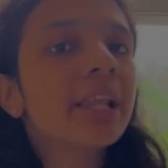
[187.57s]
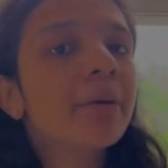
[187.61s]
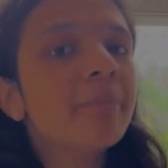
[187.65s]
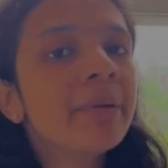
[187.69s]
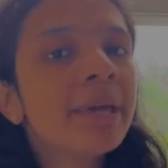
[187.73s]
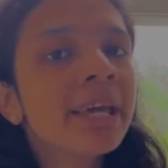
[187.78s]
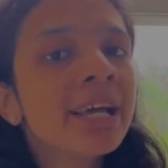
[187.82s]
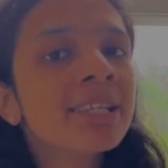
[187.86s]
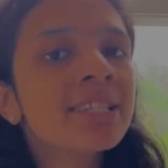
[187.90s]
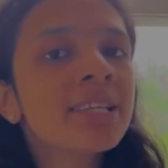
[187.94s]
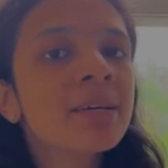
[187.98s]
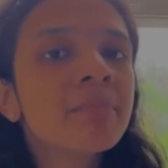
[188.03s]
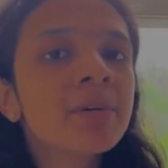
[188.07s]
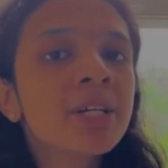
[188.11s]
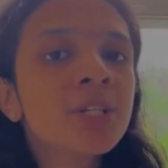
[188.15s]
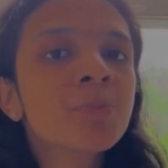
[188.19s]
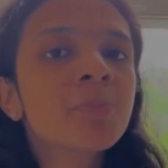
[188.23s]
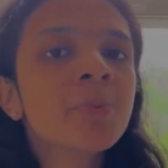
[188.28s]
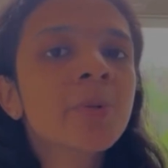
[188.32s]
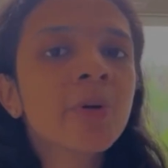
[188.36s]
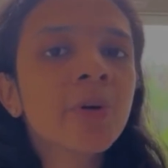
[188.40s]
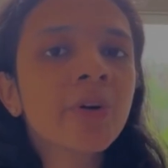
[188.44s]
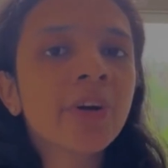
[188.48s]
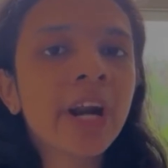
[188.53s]
The
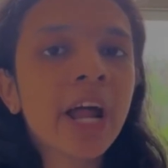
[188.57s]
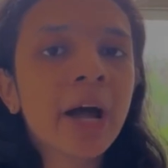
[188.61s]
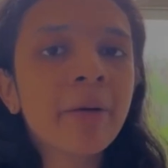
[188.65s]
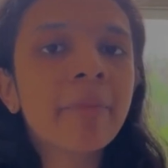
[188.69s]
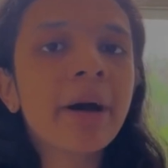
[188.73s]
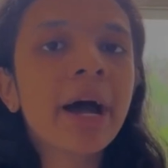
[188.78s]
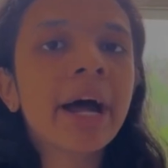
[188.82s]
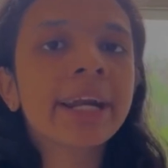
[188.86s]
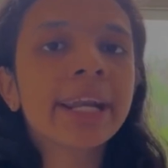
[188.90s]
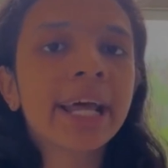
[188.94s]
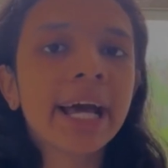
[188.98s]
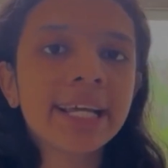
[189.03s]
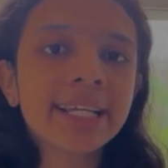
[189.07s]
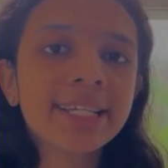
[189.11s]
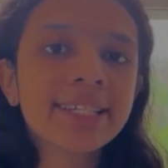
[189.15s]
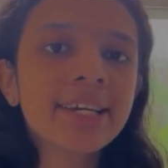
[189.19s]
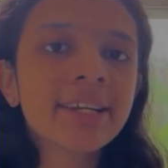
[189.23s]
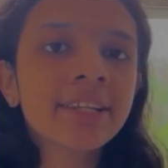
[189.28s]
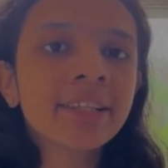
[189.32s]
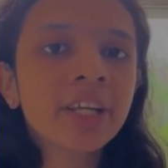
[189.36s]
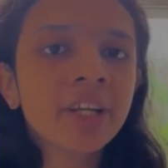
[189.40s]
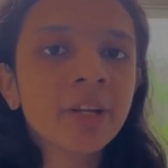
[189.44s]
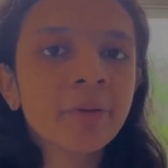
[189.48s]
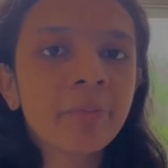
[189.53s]
BSMS program at
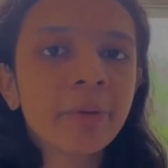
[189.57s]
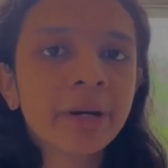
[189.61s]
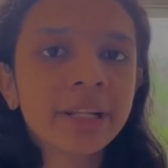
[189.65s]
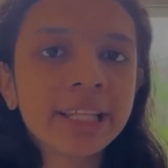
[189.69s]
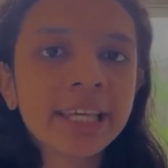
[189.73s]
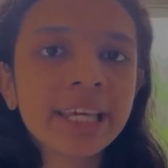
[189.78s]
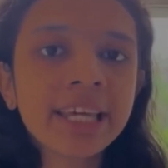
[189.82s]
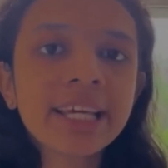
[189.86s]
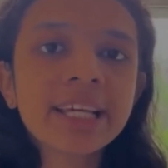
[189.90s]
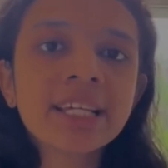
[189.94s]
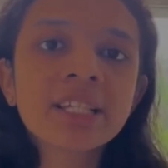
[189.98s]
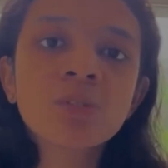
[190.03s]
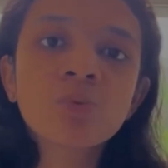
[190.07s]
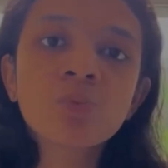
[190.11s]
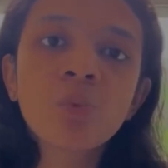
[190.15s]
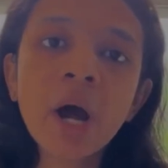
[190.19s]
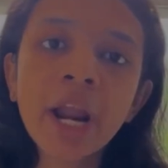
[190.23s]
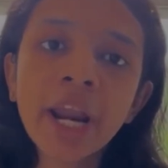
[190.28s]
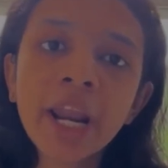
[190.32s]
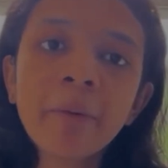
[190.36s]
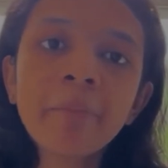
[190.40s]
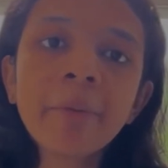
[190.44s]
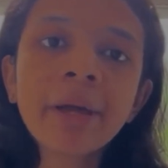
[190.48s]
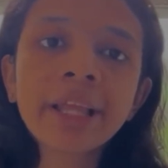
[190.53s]
IISER Tirupati is
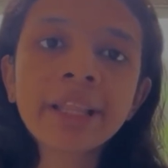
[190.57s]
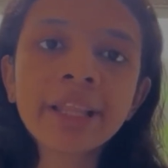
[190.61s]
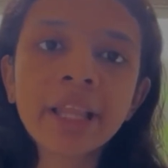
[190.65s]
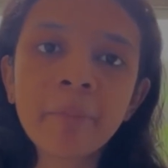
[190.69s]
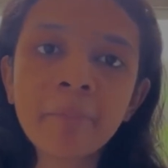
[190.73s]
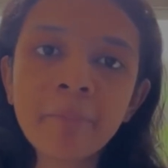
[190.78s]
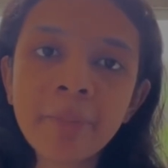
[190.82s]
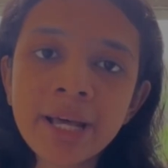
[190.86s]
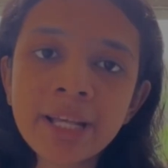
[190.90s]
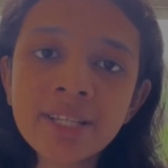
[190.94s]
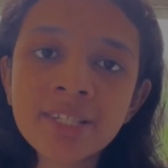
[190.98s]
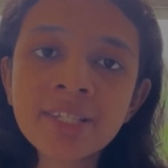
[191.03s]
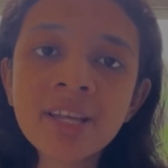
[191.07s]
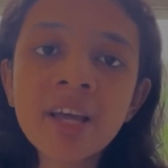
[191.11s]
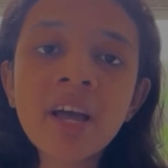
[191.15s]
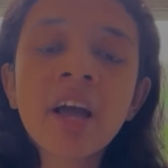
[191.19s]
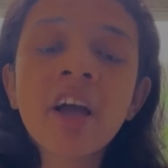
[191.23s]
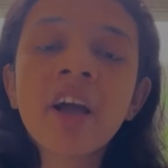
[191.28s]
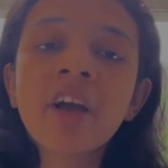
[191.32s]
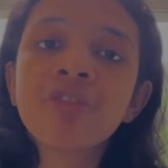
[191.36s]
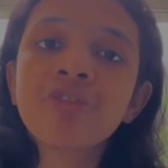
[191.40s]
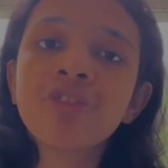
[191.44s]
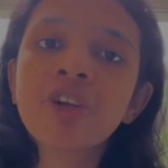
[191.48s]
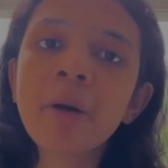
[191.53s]
one among the best
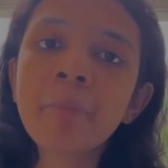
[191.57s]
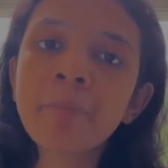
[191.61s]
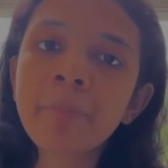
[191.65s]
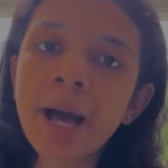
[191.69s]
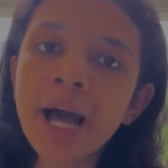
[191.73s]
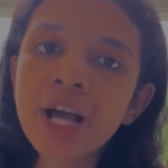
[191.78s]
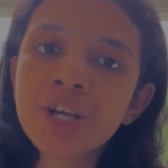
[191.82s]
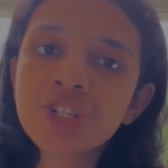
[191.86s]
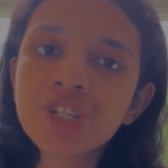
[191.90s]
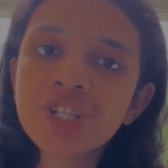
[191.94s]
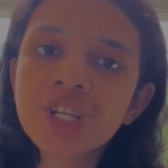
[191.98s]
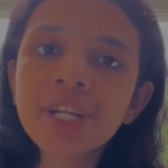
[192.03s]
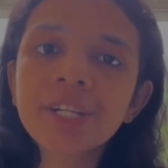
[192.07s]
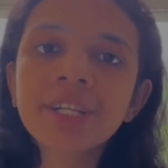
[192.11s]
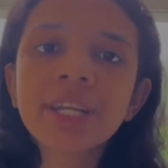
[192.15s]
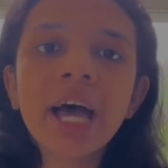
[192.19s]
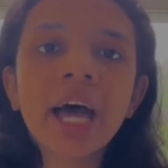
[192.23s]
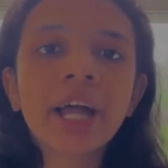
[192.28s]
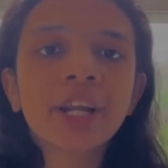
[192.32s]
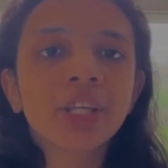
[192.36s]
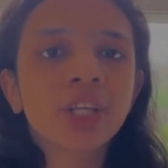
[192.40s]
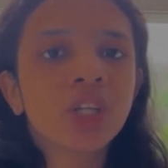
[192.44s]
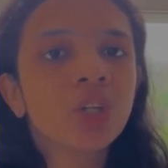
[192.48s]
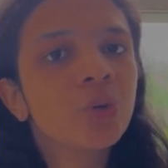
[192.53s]
if you are passionate
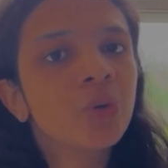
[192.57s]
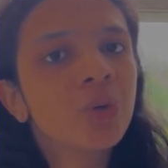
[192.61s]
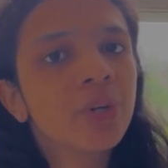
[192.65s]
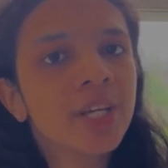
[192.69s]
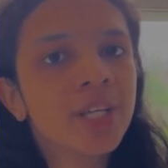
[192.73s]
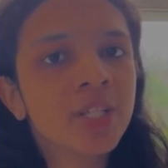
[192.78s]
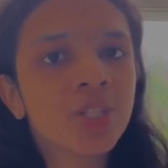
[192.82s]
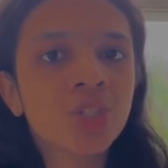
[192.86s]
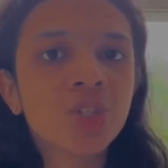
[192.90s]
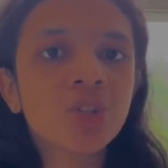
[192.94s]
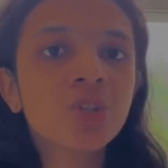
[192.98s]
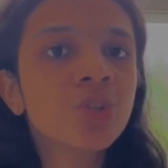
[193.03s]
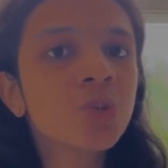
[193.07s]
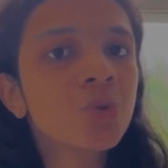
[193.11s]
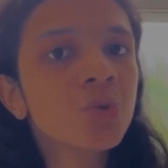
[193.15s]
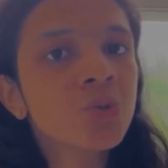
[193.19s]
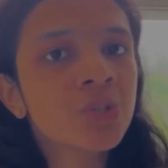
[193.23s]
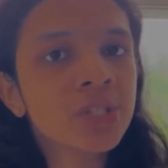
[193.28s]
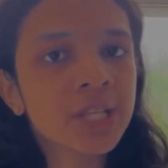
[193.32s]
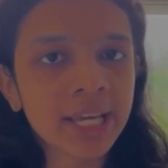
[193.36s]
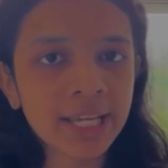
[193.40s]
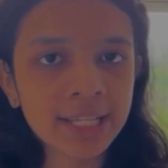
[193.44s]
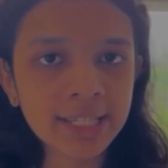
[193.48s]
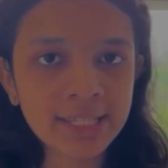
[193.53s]
and curious to do
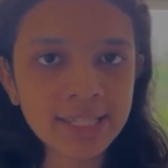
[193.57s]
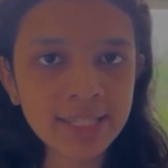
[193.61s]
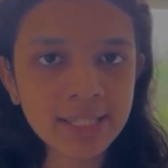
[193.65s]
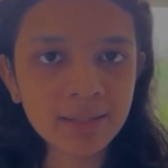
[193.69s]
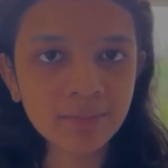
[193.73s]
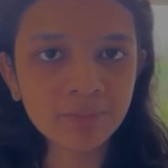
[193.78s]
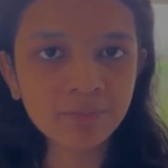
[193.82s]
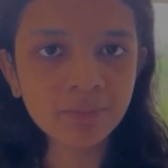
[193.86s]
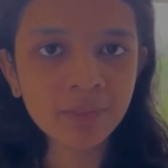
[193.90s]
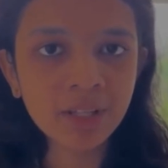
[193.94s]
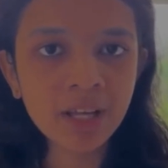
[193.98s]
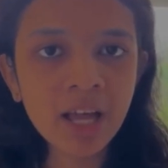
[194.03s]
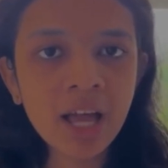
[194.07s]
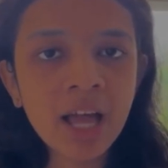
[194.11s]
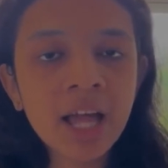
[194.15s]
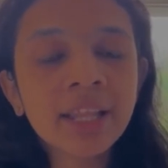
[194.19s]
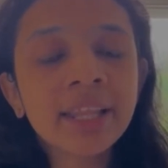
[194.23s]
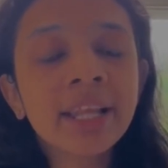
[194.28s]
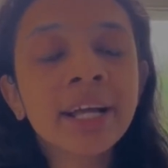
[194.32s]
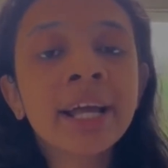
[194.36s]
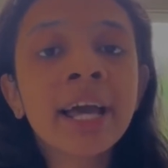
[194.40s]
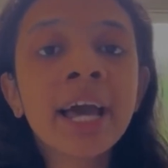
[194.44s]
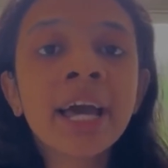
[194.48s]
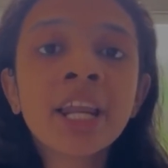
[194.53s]
science.
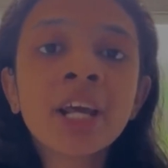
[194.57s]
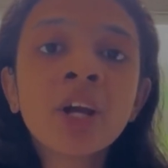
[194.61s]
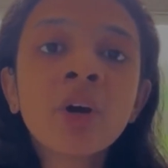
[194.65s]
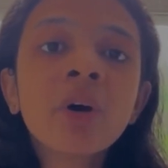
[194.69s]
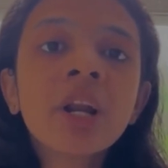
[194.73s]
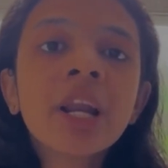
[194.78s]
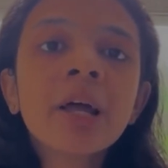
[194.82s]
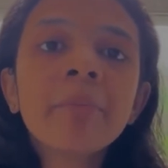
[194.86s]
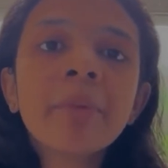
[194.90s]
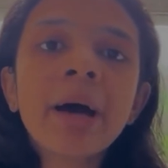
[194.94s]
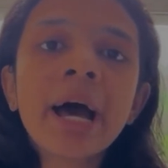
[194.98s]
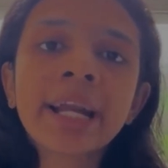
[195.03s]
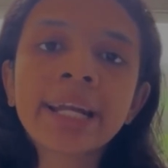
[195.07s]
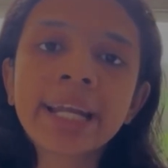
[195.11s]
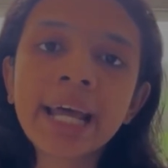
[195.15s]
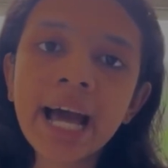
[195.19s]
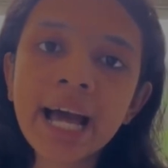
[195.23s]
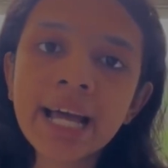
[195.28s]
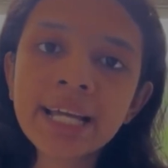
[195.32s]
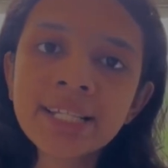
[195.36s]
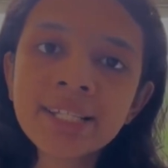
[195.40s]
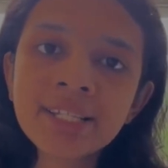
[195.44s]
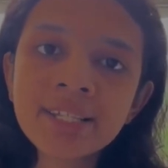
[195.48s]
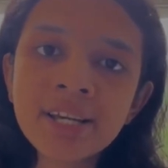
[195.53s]
The curriculum at
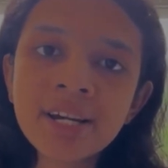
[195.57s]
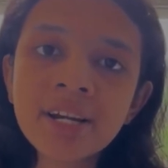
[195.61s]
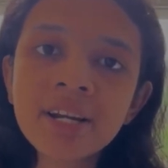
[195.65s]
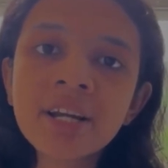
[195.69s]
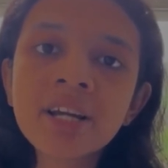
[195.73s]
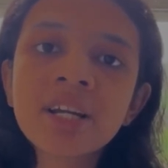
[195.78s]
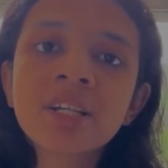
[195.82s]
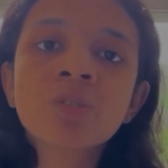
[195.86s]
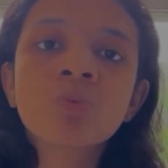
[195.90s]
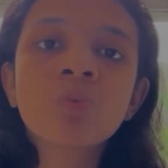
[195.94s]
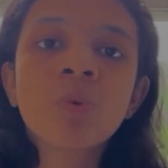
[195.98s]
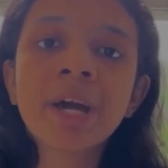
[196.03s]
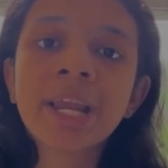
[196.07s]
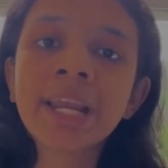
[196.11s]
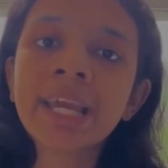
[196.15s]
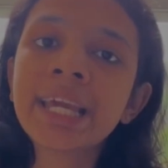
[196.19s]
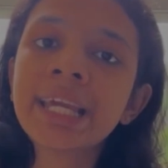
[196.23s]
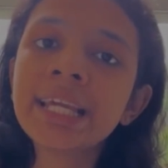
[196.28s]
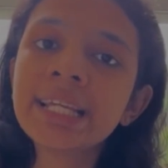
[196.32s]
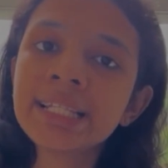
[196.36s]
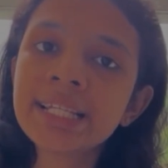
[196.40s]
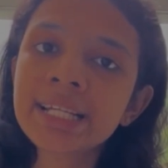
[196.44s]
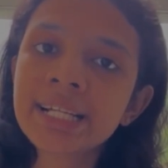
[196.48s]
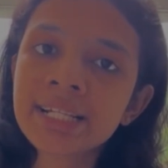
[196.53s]
IISER is very
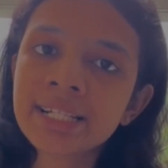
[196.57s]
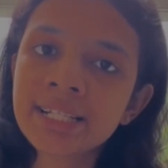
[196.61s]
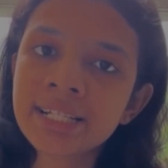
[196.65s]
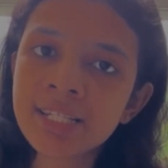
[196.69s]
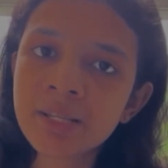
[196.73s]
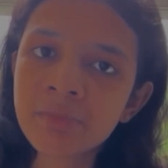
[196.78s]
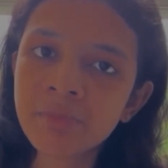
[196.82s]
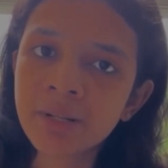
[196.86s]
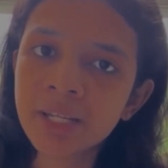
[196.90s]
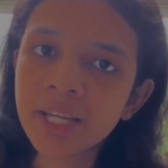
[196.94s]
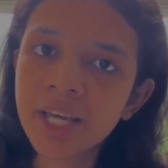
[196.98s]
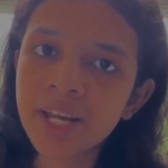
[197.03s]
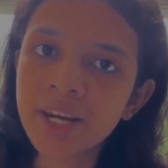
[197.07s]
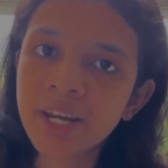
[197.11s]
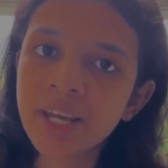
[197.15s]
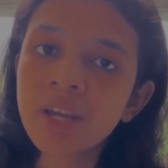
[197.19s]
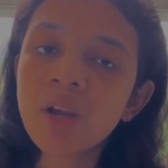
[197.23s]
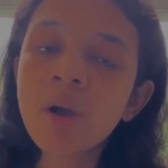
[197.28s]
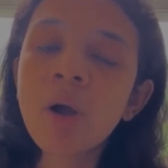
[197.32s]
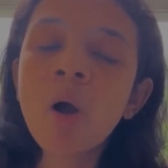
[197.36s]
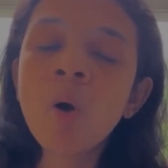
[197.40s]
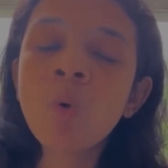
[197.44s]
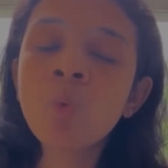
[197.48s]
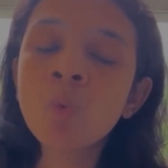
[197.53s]

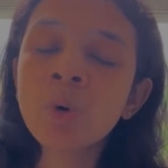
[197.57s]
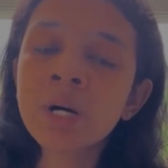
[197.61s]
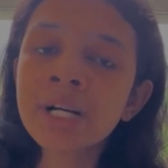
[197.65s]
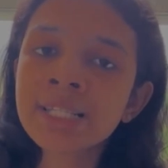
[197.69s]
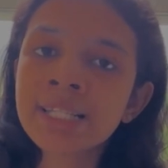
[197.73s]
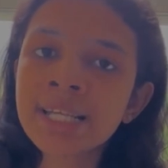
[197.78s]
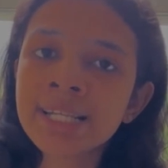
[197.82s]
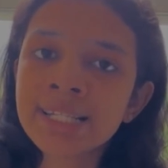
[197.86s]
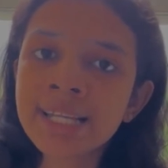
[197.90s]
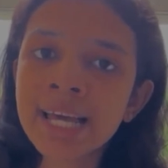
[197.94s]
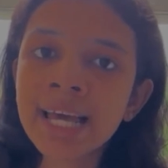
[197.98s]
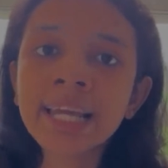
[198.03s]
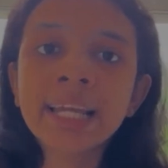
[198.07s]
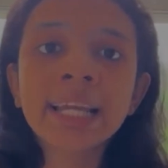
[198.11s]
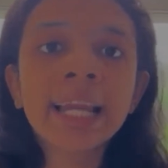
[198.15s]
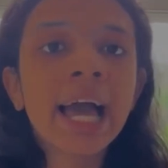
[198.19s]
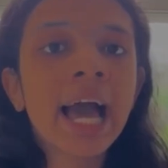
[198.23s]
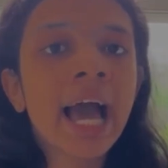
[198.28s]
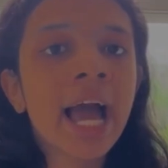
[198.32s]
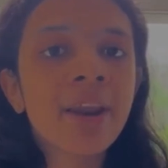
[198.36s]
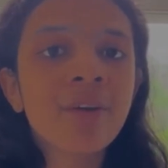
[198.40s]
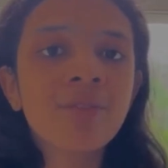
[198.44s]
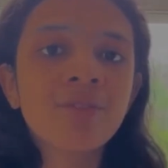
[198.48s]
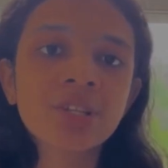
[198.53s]
interdisciplinary, versatile,
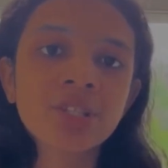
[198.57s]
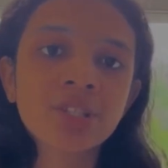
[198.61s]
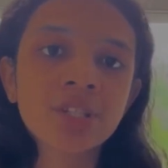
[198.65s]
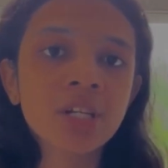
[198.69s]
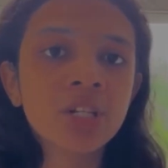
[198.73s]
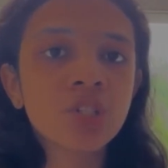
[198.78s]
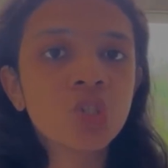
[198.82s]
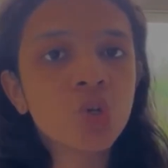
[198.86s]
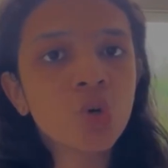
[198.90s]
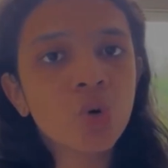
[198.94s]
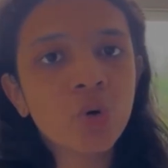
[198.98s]
and research